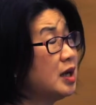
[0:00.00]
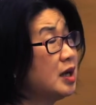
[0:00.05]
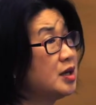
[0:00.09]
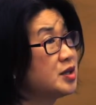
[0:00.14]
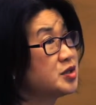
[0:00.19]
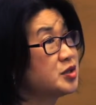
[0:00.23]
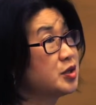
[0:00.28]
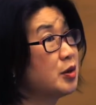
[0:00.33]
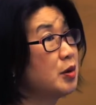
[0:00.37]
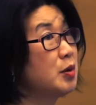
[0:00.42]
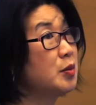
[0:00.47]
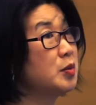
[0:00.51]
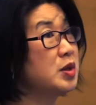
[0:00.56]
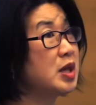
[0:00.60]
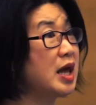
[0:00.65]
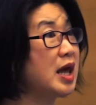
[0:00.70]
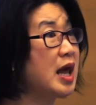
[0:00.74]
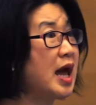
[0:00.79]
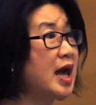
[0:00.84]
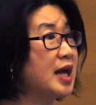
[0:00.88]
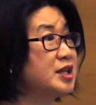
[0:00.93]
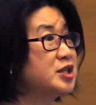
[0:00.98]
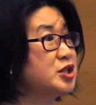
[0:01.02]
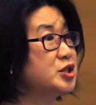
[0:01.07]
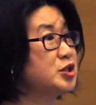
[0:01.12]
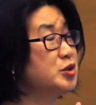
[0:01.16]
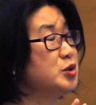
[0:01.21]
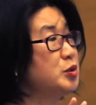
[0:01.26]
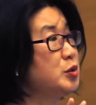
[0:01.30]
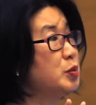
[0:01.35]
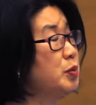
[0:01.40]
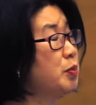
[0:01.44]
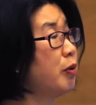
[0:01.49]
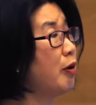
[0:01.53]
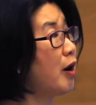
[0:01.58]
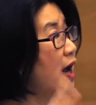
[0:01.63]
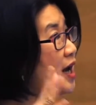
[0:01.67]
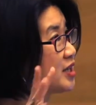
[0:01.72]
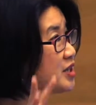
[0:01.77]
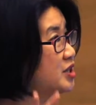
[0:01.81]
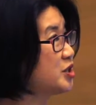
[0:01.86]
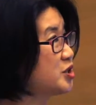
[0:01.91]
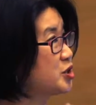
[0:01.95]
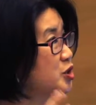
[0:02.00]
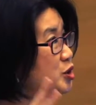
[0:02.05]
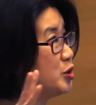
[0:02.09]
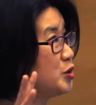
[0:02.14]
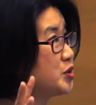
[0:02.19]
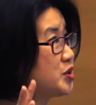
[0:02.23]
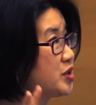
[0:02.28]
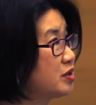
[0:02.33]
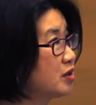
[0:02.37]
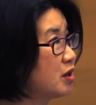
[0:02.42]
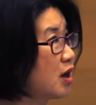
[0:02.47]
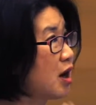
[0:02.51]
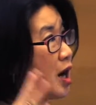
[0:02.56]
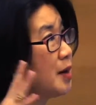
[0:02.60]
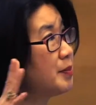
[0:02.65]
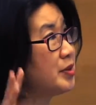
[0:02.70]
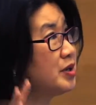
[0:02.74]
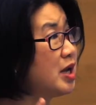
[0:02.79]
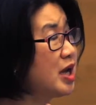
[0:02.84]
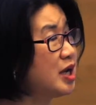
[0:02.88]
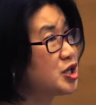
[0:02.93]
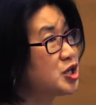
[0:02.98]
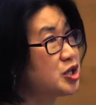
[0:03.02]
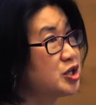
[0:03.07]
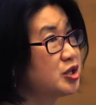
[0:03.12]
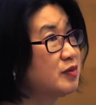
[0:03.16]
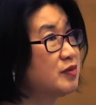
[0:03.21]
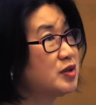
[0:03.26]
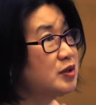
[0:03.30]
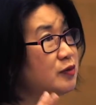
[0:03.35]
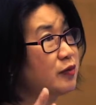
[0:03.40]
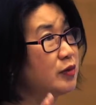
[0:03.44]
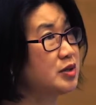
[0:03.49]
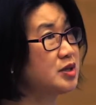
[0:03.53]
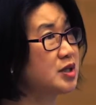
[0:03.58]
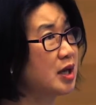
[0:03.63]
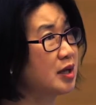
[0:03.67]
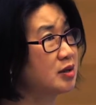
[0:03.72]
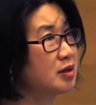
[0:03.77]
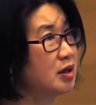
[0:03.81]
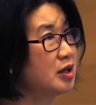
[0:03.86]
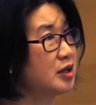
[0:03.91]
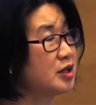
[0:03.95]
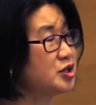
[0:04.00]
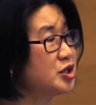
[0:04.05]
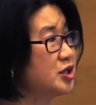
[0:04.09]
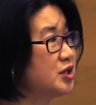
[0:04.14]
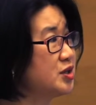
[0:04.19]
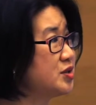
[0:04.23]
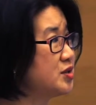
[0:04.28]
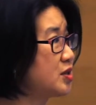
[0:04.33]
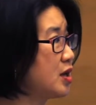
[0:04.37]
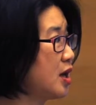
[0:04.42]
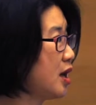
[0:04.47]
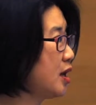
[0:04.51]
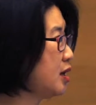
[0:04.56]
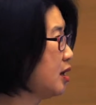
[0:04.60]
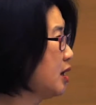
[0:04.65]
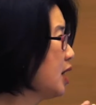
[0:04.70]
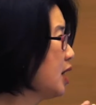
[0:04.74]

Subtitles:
So they had to practice using a combination of different technologies and